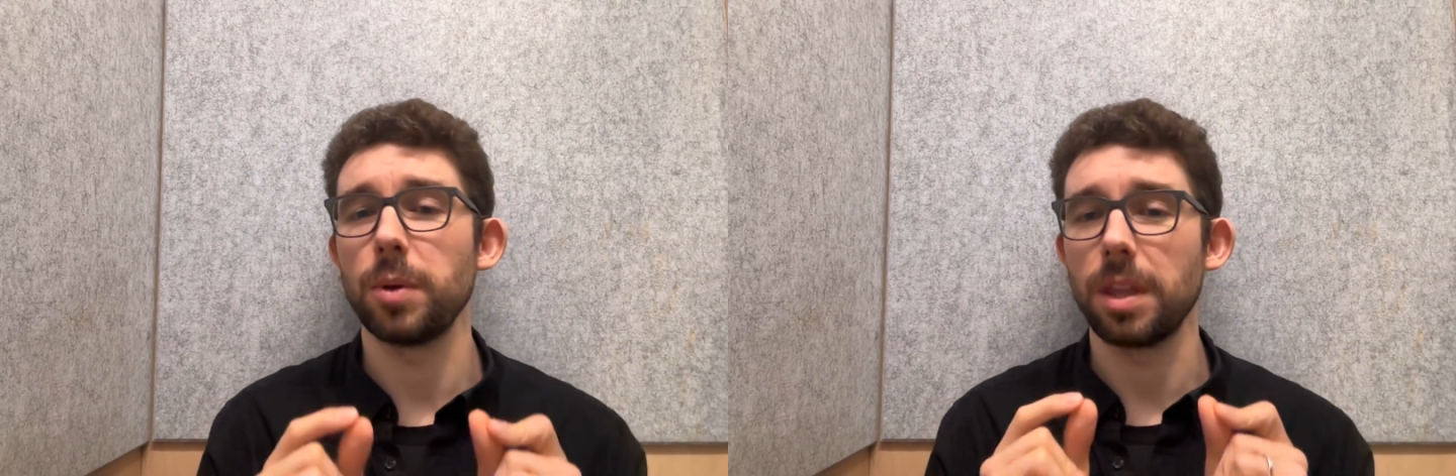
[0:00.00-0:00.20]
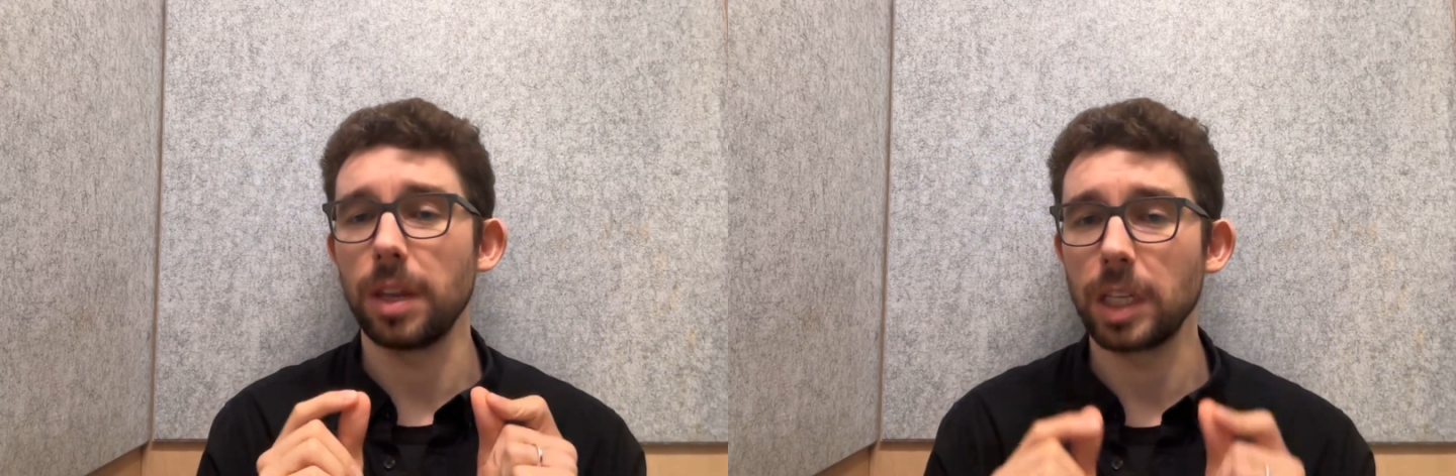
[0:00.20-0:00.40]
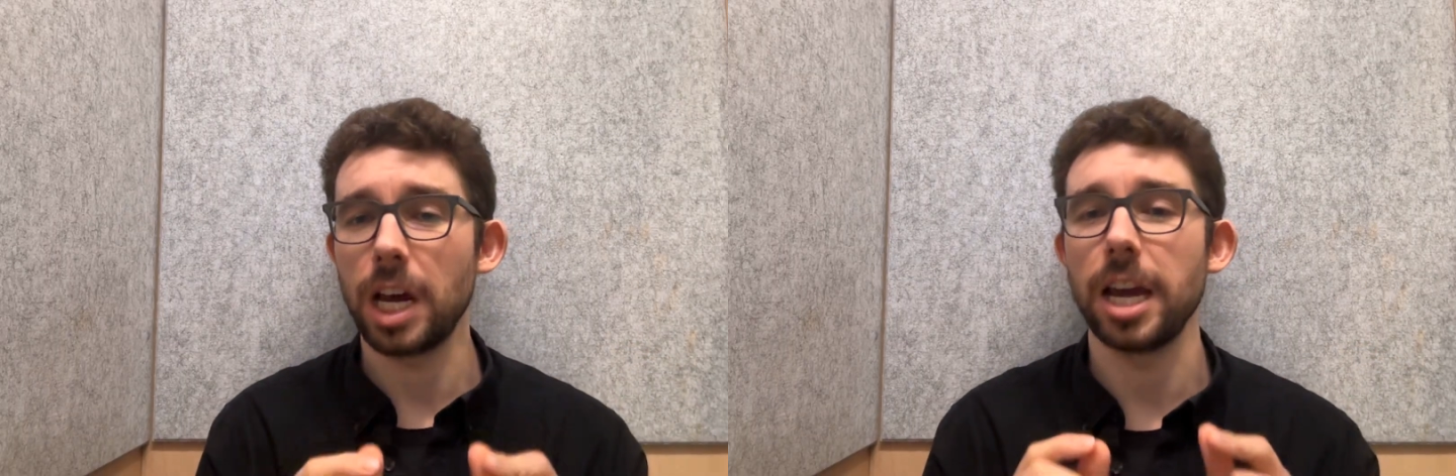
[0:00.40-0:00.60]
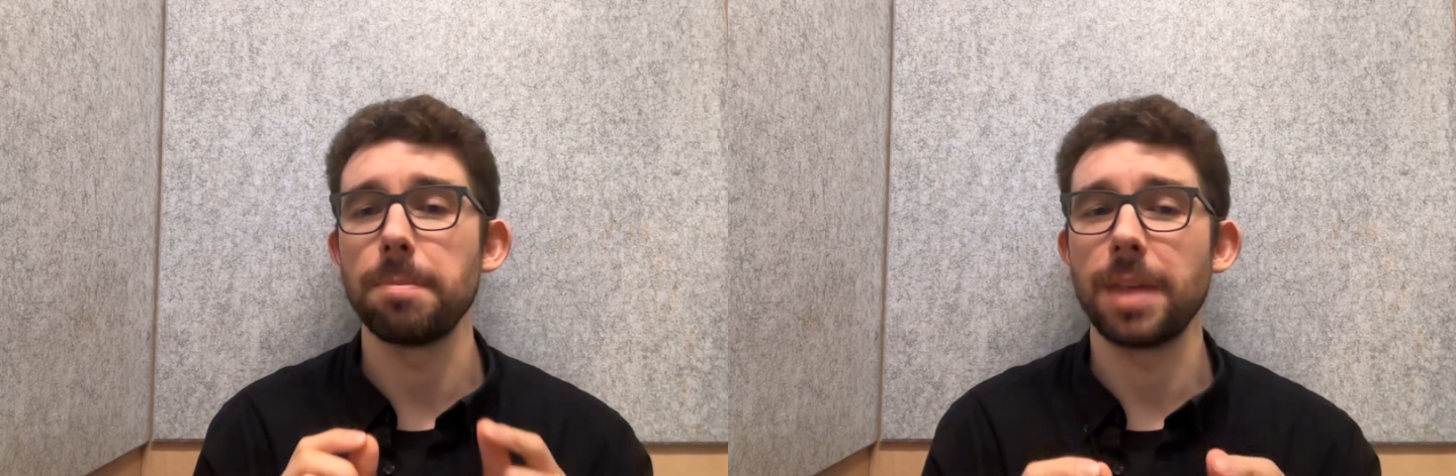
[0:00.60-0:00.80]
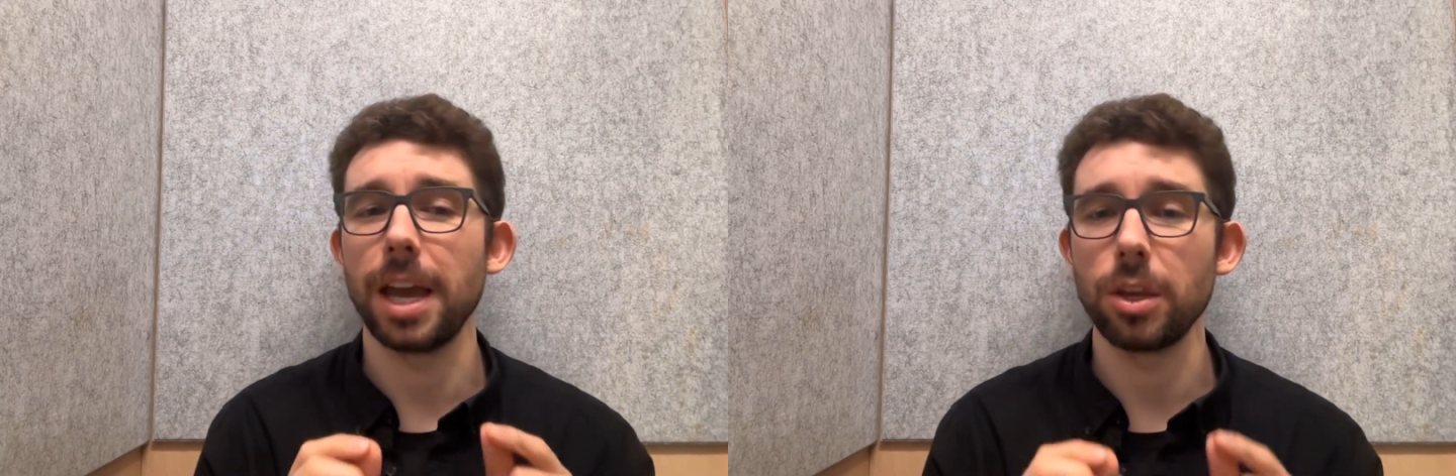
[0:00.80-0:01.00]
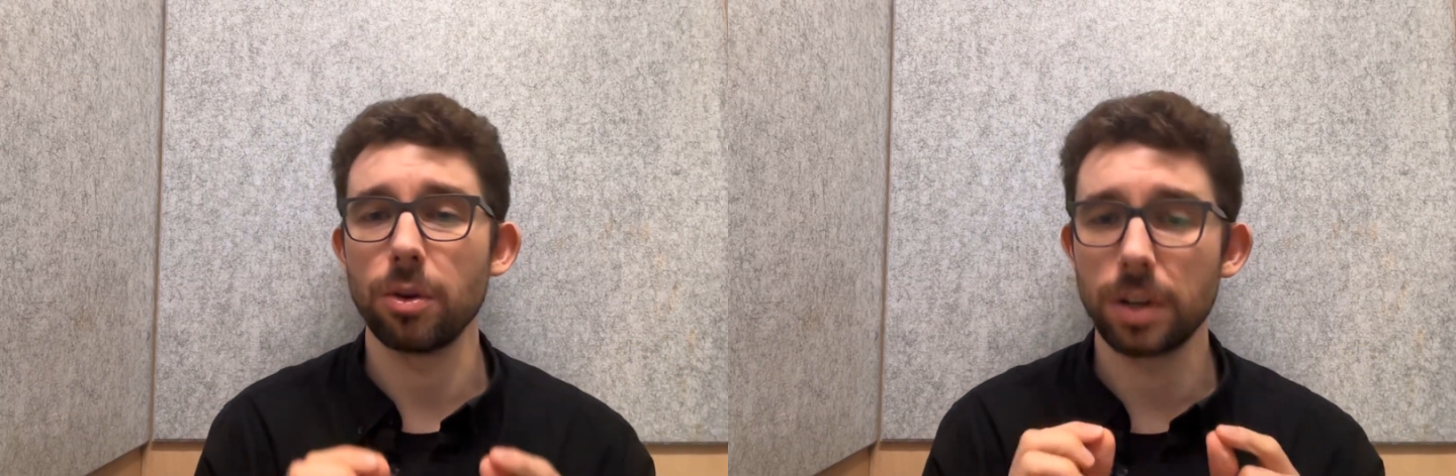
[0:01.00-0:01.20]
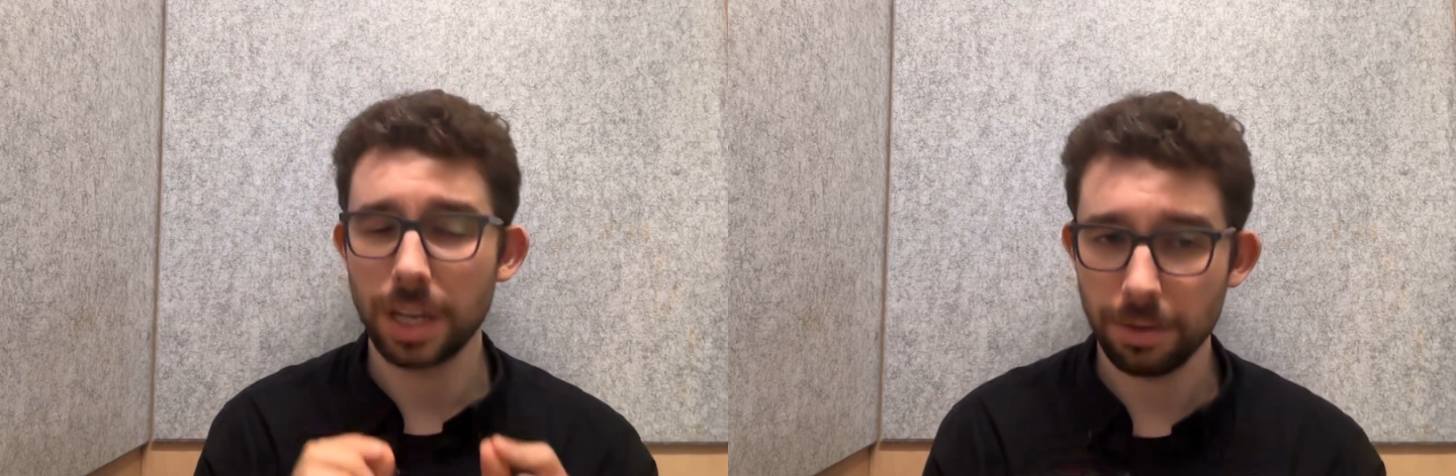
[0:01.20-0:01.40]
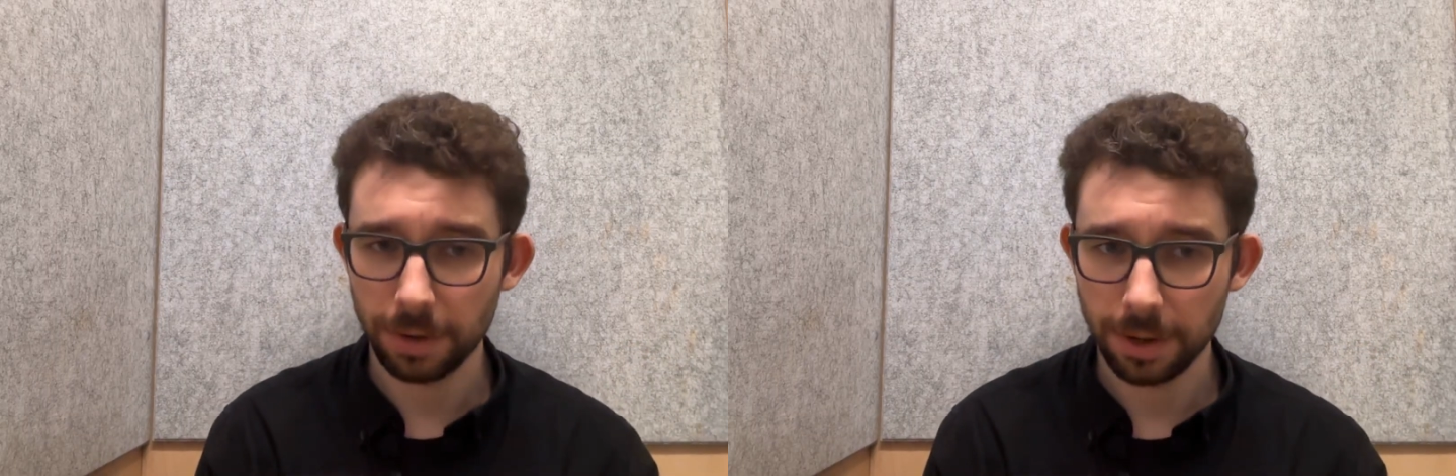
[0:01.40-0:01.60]
within the time that you're
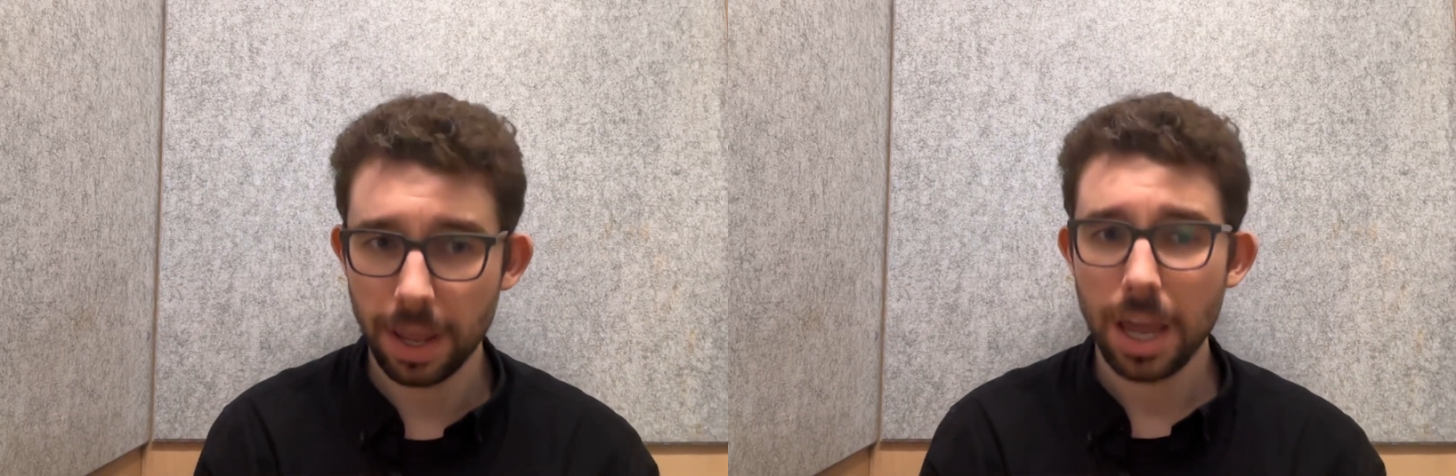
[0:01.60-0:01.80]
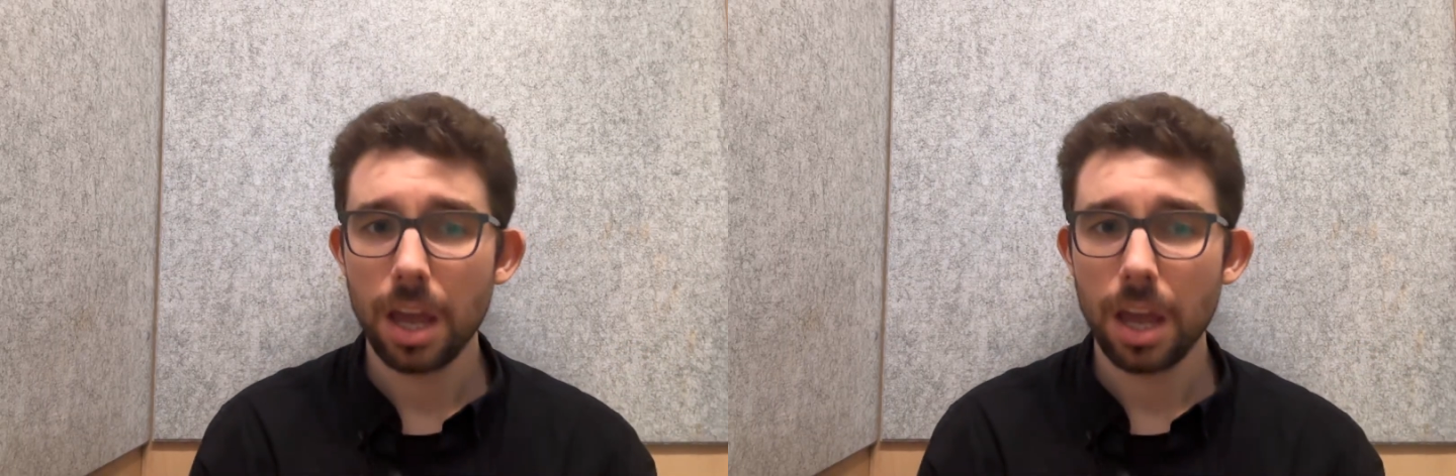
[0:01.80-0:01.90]
given?